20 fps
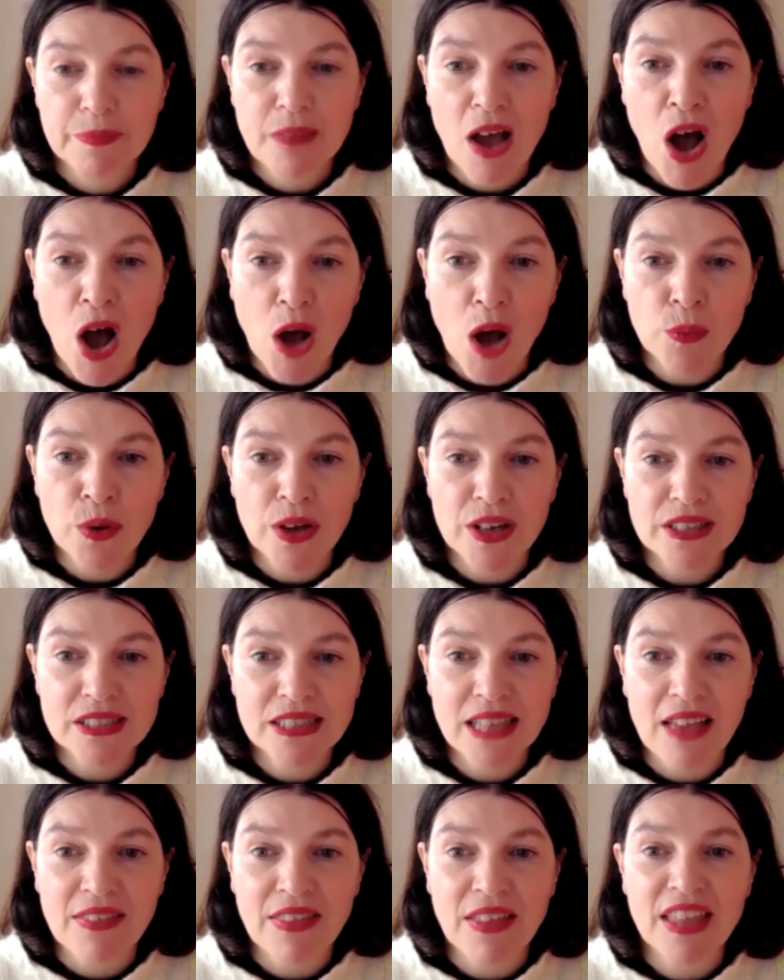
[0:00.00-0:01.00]

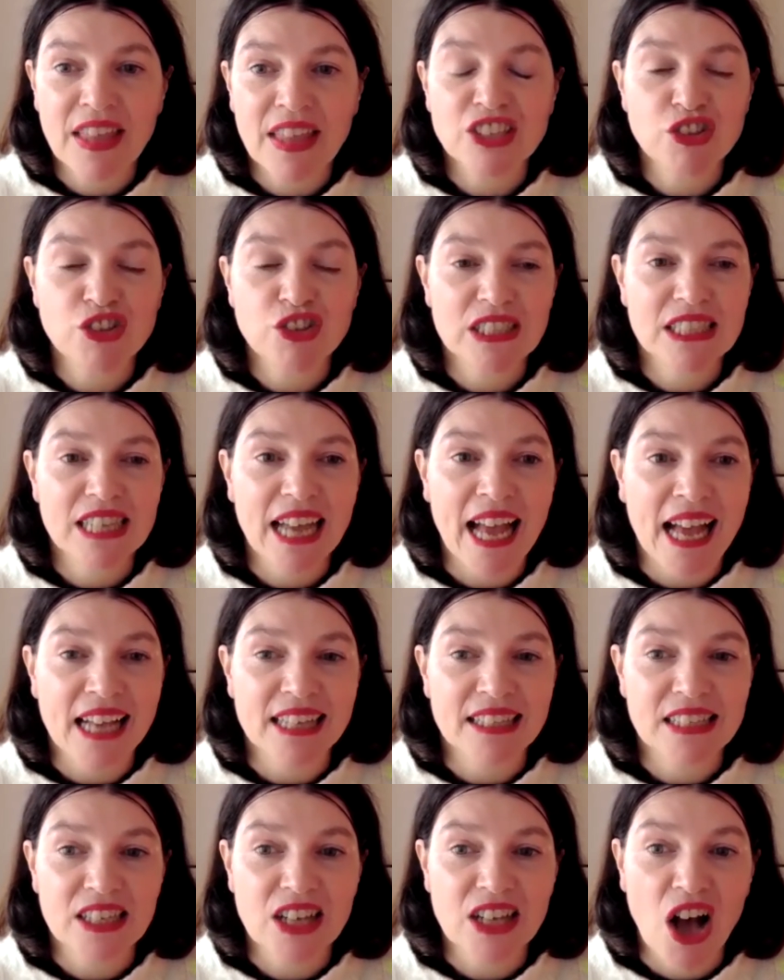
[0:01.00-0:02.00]
artworks there, that they treat it
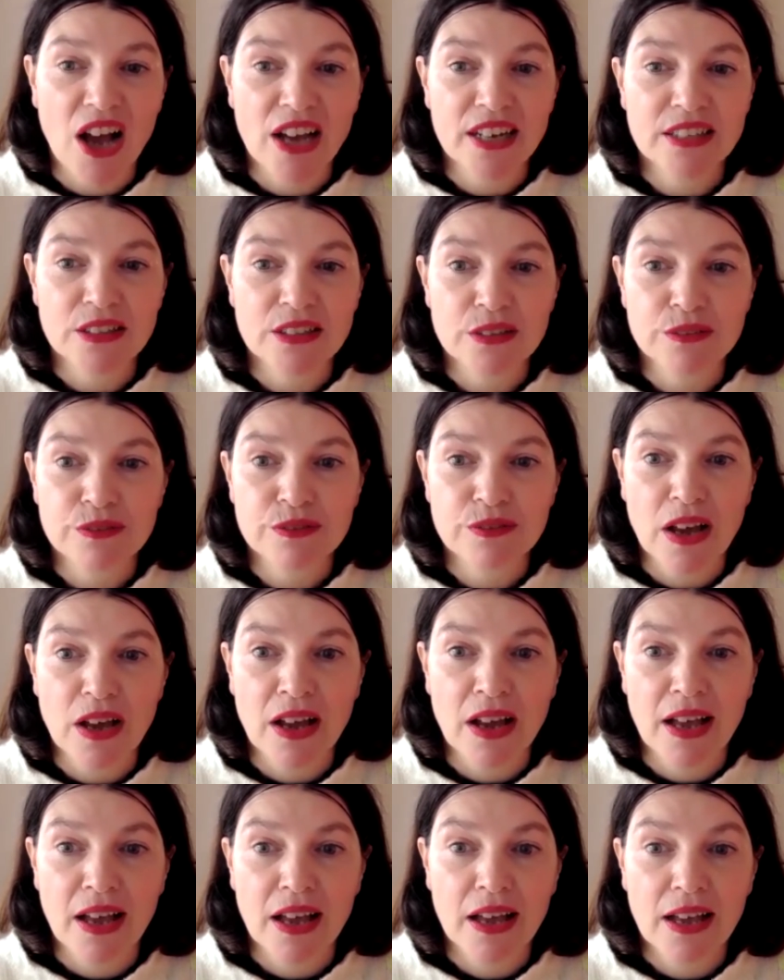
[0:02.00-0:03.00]
as a kind of
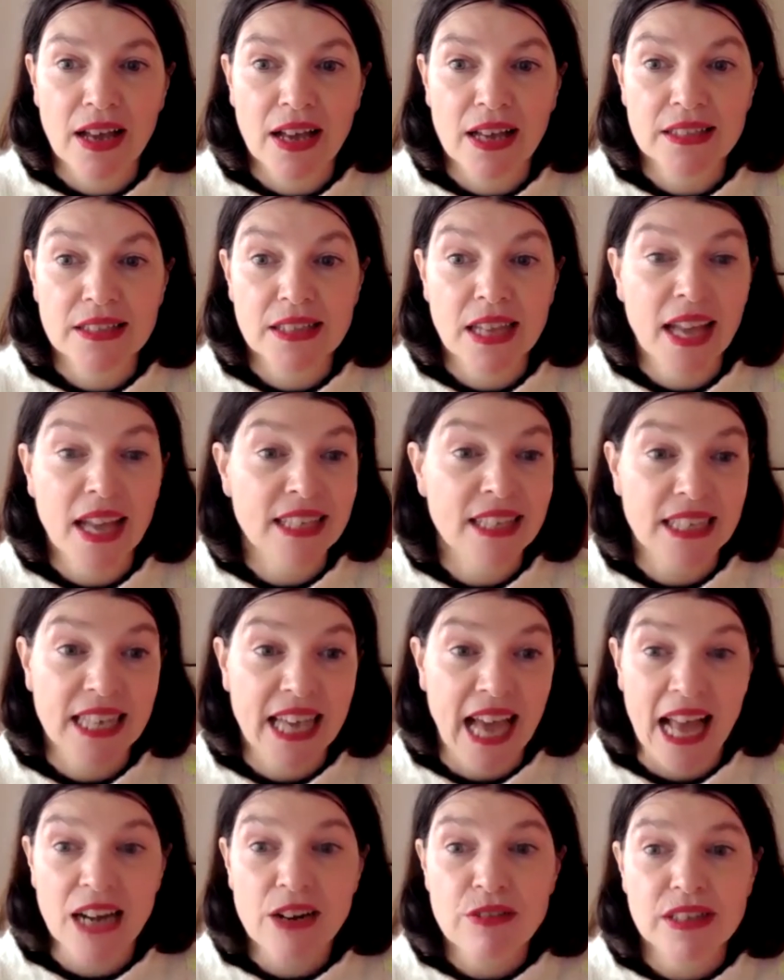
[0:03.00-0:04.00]
uh, as a, as a
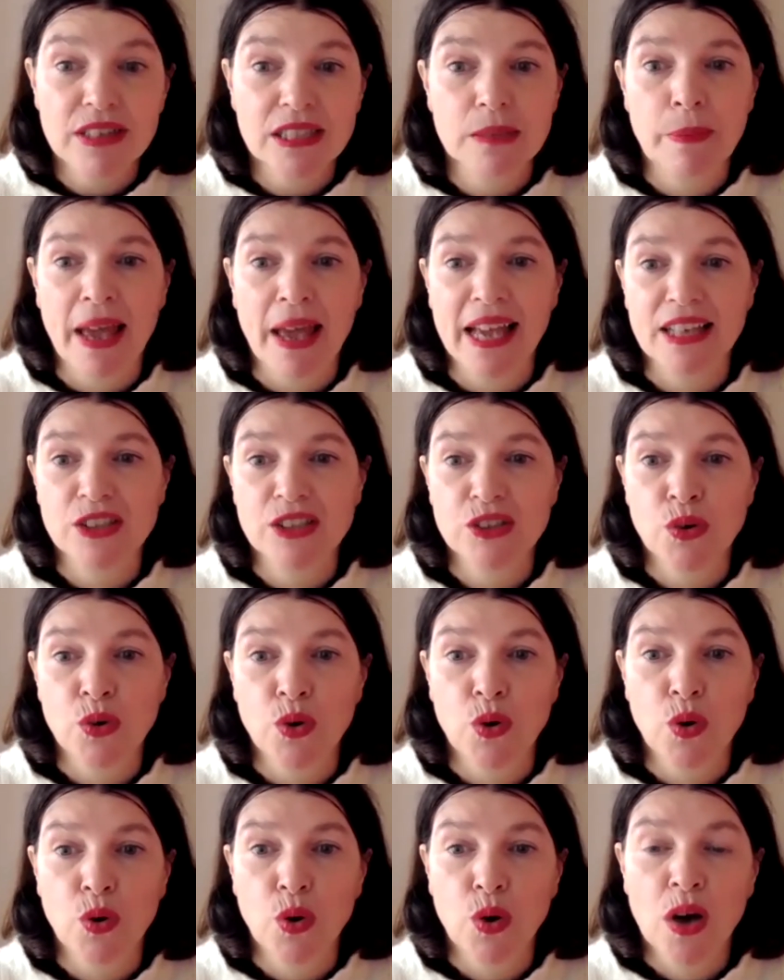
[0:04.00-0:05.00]
gallery space,
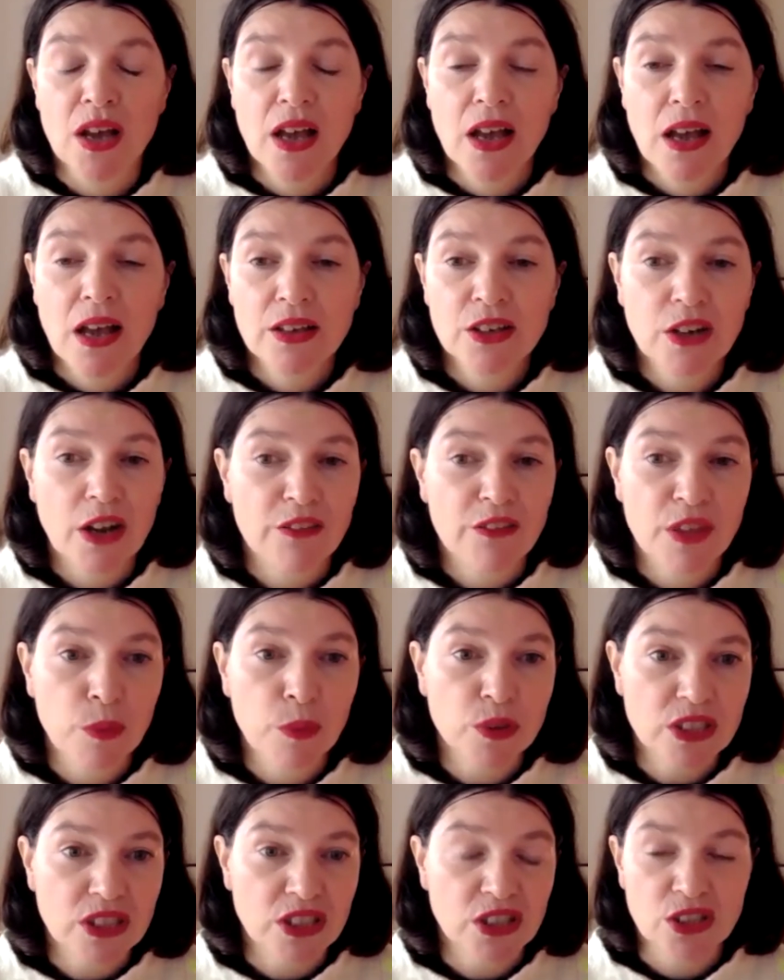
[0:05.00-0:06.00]
or you know, if they
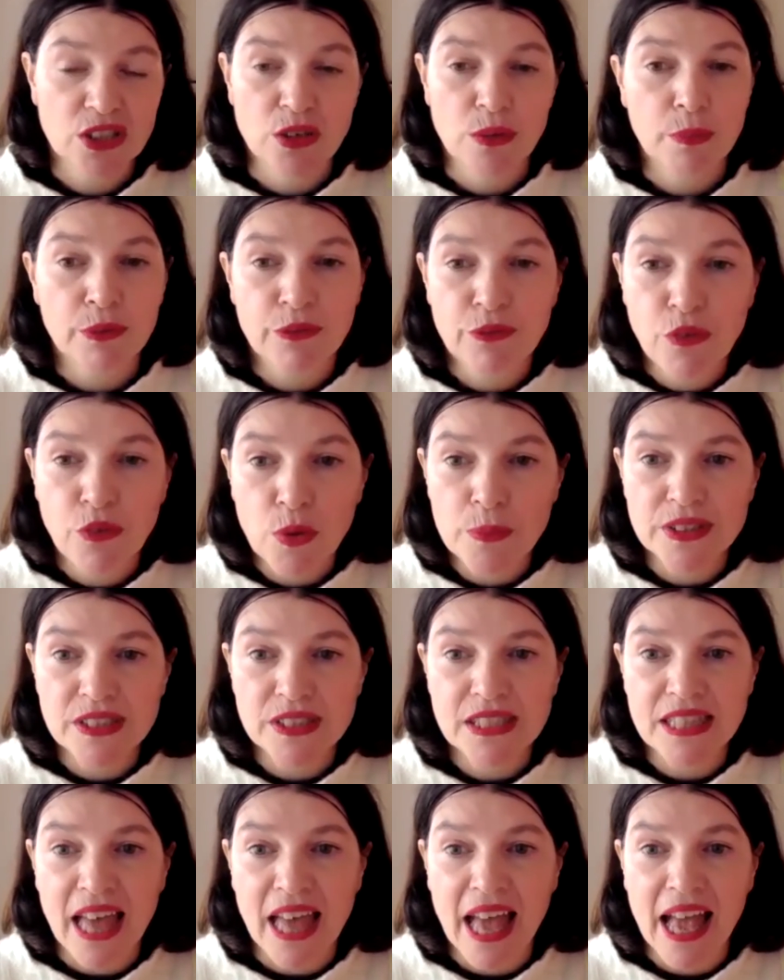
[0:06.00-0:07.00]
wanted to do a
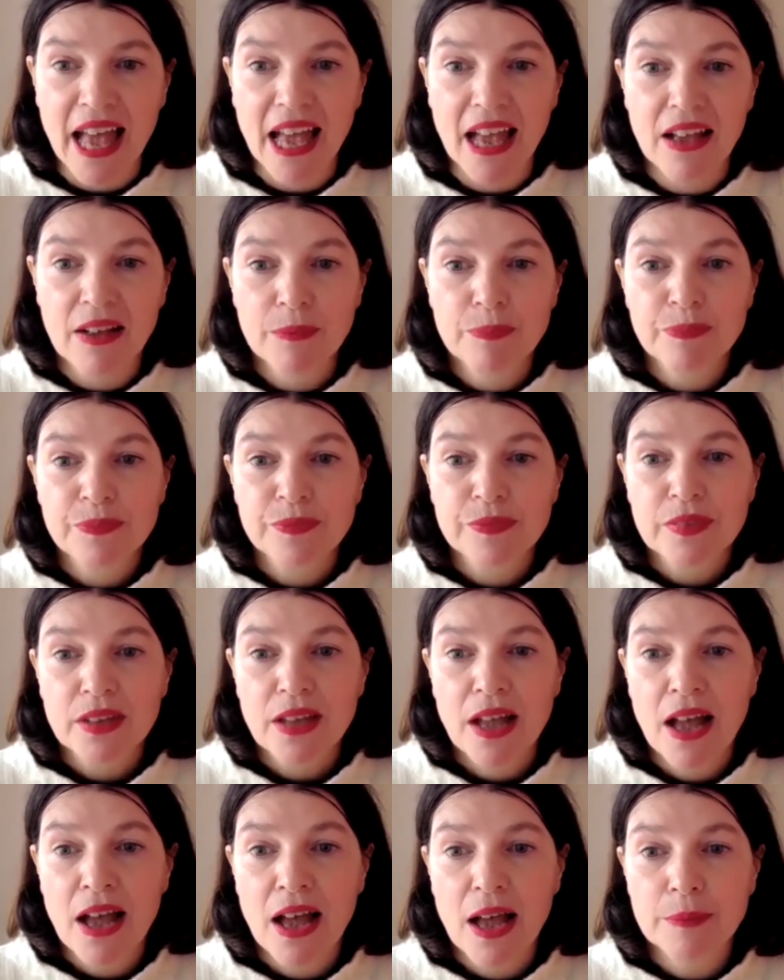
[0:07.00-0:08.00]
performance there.
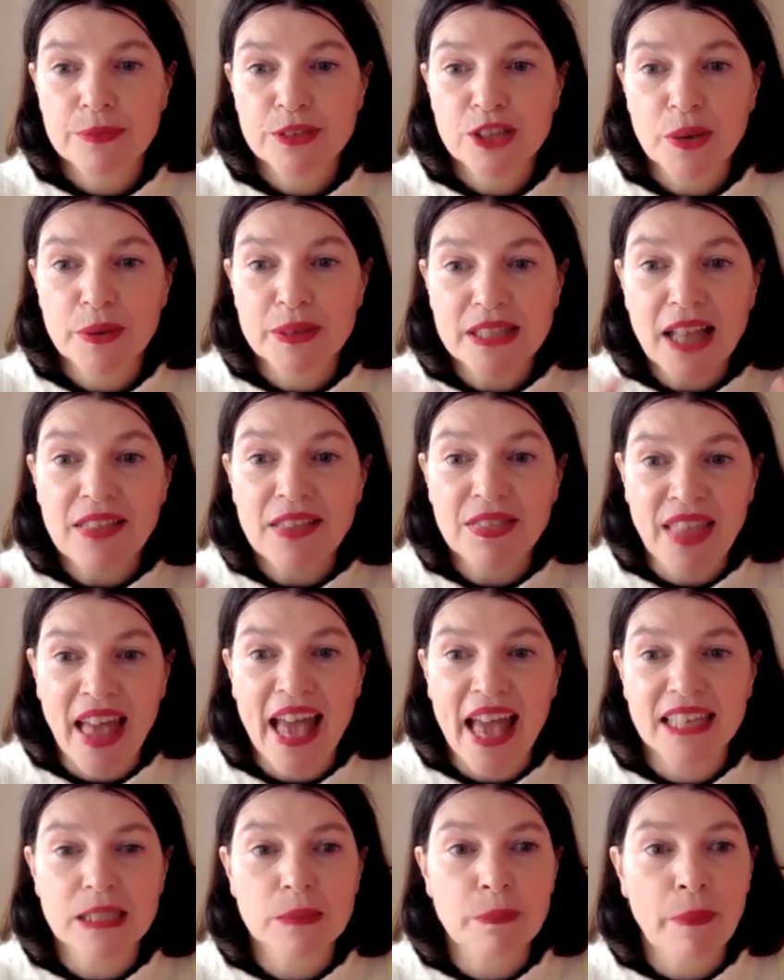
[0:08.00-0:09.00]
Um, so it's like
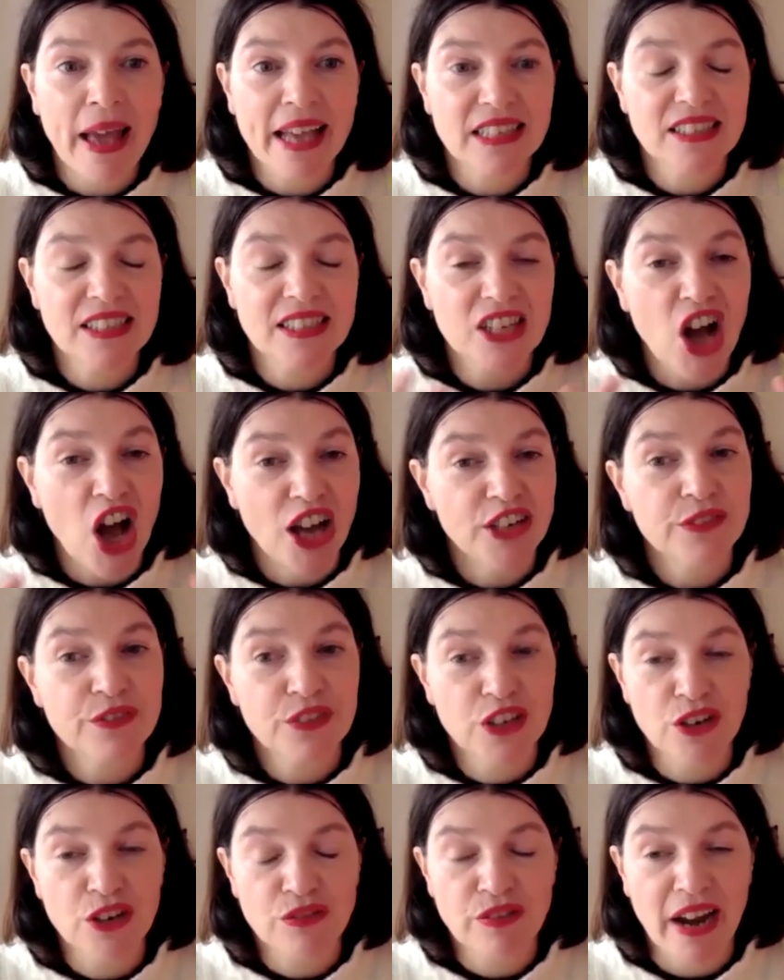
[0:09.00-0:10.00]
their space to kind
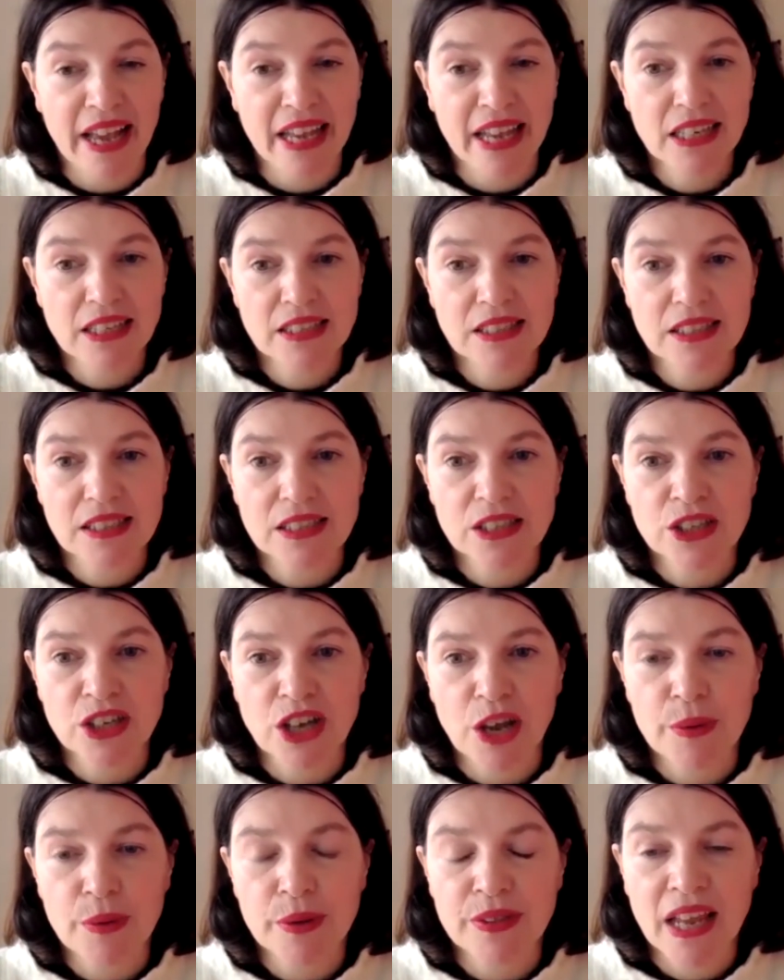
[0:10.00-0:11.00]
of curate, you
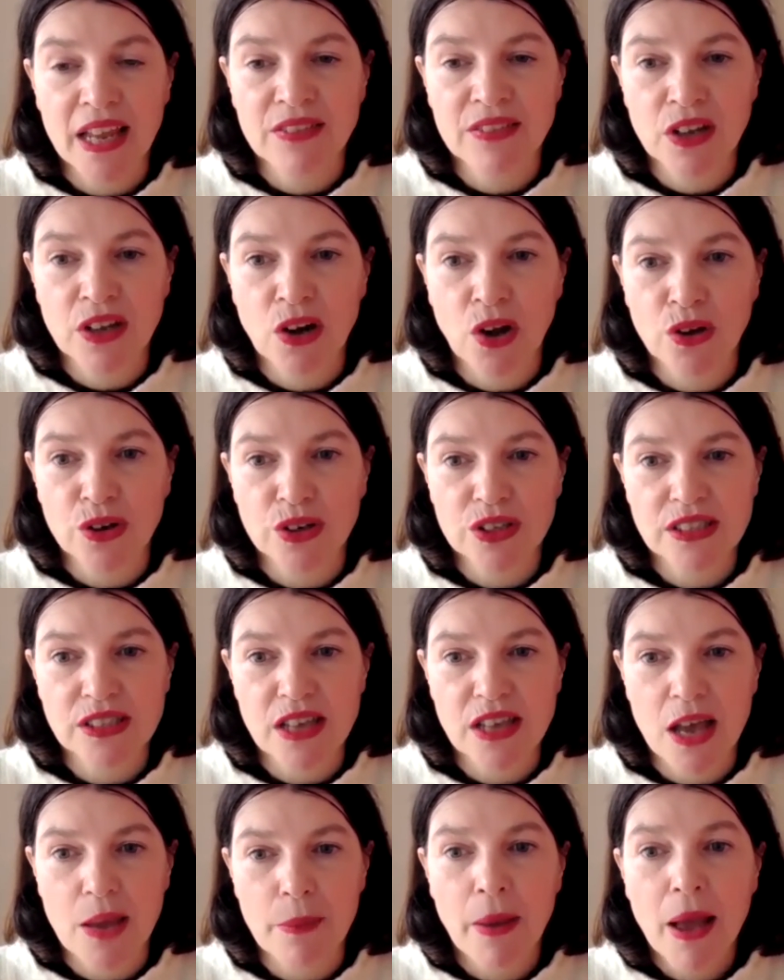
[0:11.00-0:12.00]
know, in, in the longer
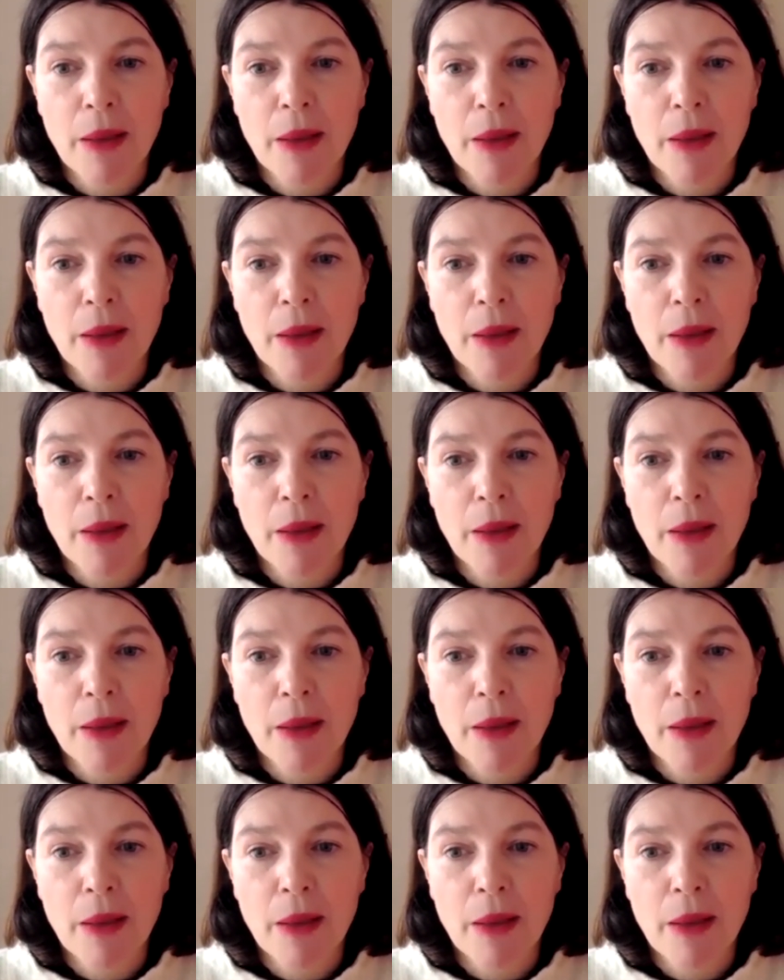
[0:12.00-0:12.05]
term.